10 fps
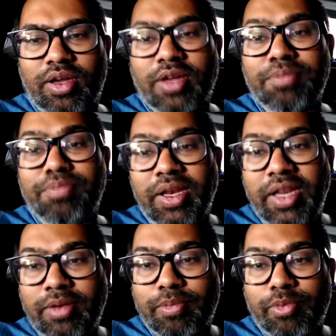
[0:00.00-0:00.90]

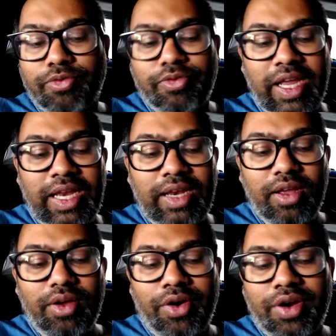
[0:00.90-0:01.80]
complete profile
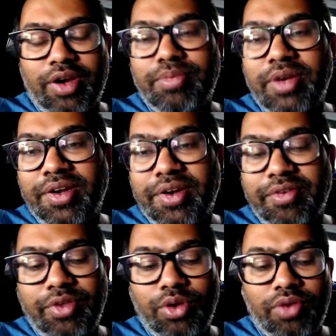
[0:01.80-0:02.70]
or complete
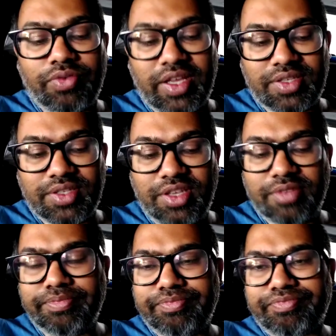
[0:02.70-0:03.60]
review of
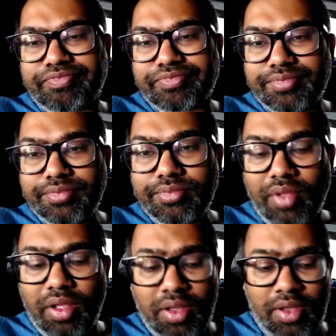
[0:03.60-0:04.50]
Exenium
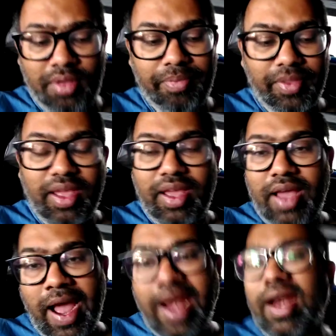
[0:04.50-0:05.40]
and
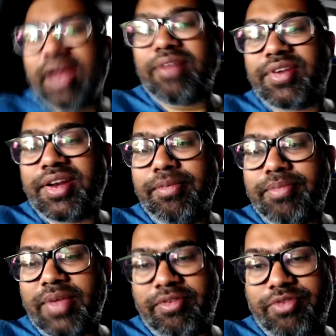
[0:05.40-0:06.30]
Livetree
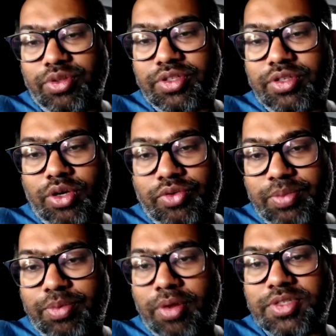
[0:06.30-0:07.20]
and few other of the
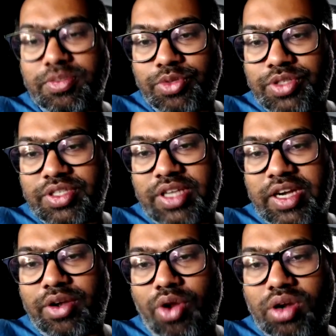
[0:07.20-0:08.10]
promising projects that
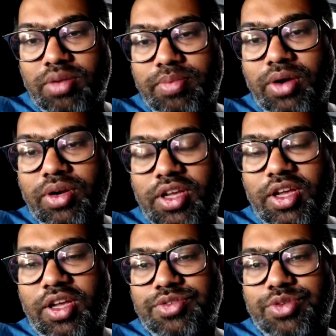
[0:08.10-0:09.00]
I talked about.
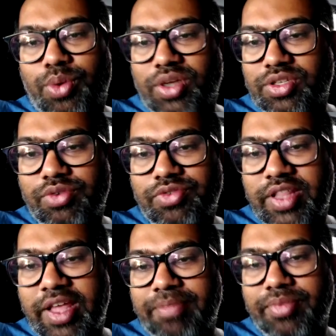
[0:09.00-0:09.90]
So watch out for
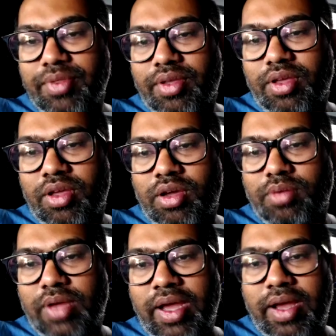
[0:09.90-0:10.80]
them.
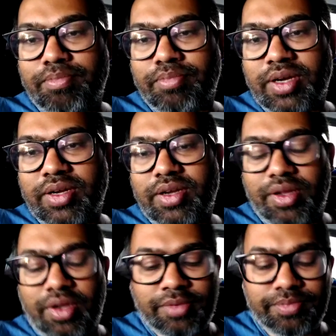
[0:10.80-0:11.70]
But
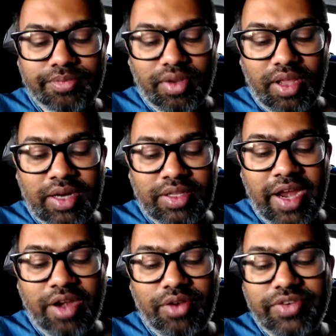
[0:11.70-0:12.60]
at the
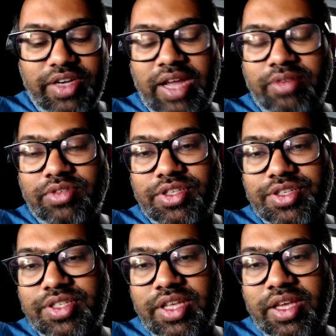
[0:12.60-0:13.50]
end of it, I would
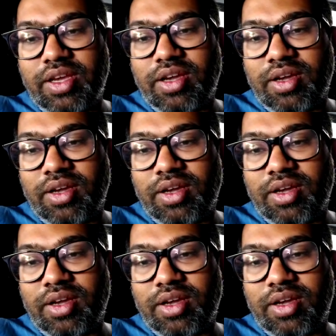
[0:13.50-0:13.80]
just say